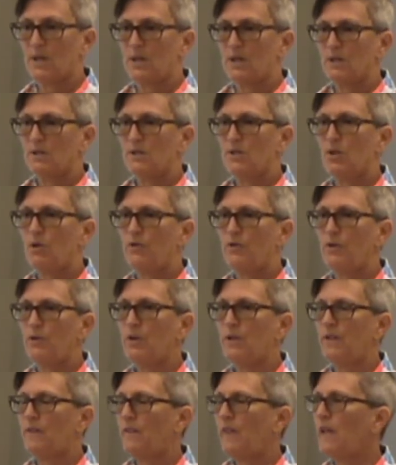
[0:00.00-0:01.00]
So if you
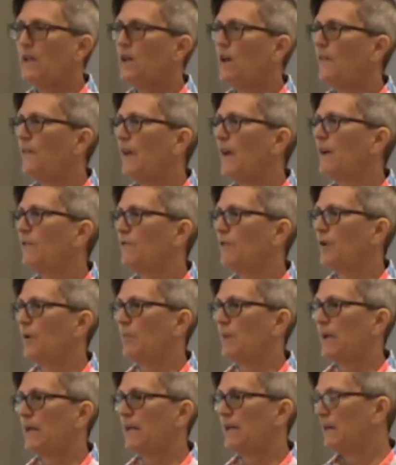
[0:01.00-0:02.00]
could think on that for a
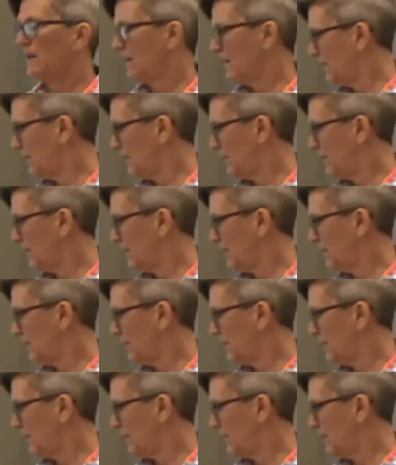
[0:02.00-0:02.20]
minute,